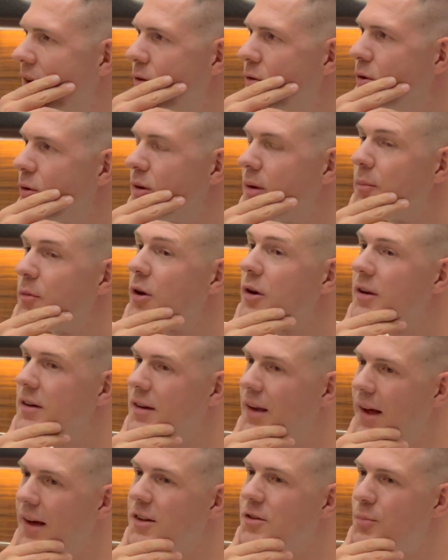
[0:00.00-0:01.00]
don't know. I'm not an
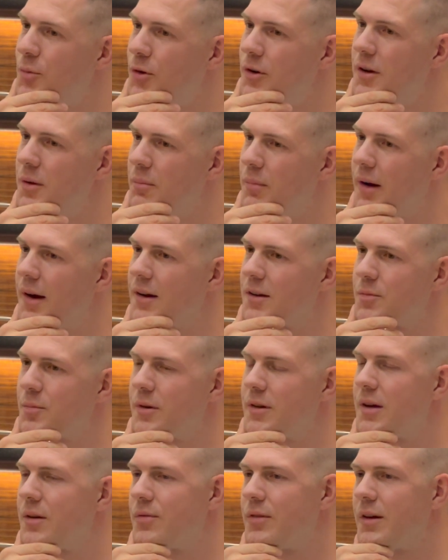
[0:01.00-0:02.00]
expert in bikes,
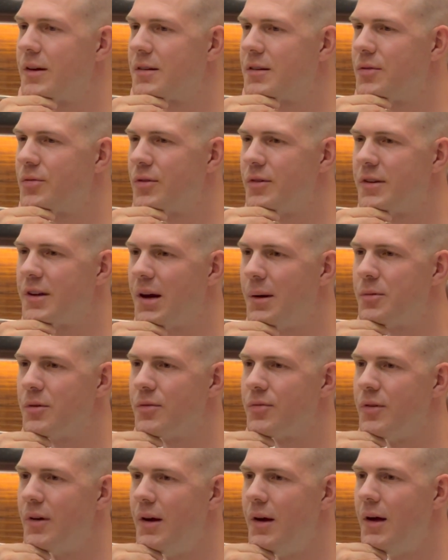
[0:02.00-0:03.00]
but they have like different types
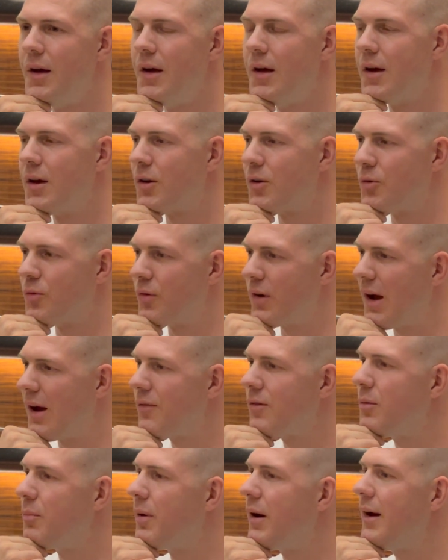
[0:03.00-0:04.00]
of
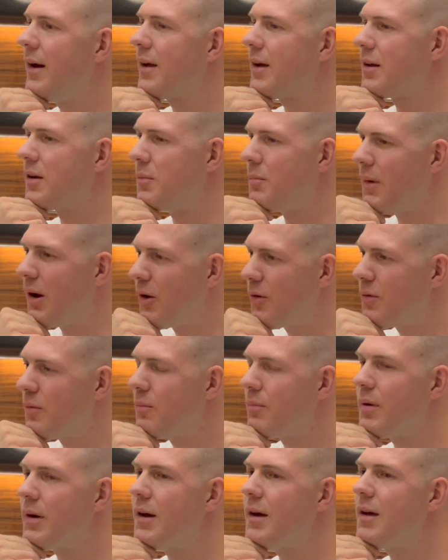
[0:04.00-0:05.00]
gravel bike and a
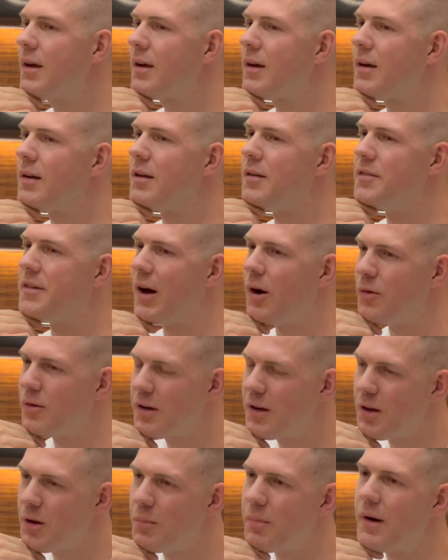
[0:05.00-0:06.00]
mountain bike and a
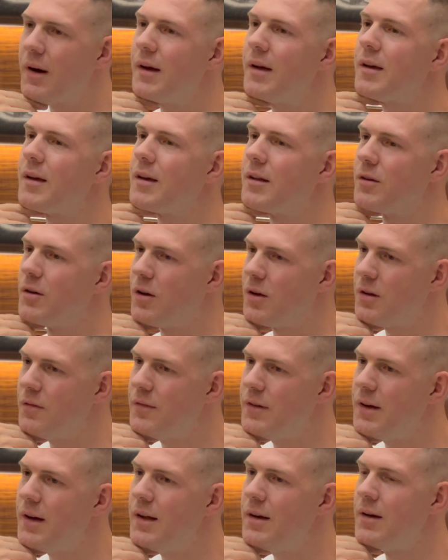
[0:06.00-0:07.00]
downhill bike and all of
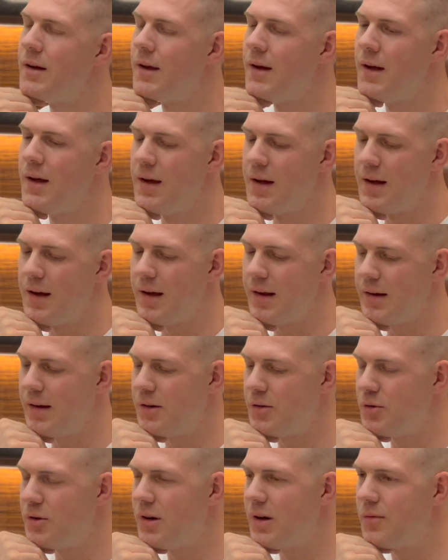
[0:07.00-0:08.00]
that. And
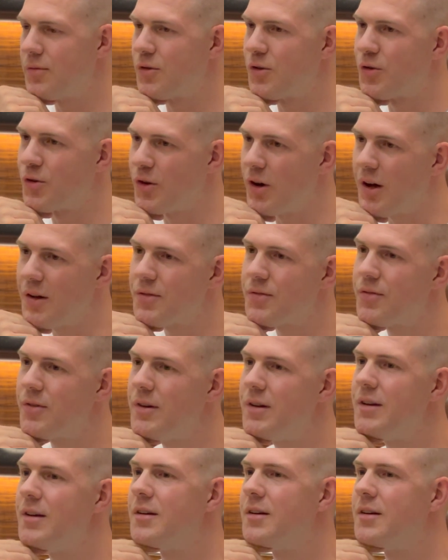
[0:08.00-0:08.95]
then you have CrossFit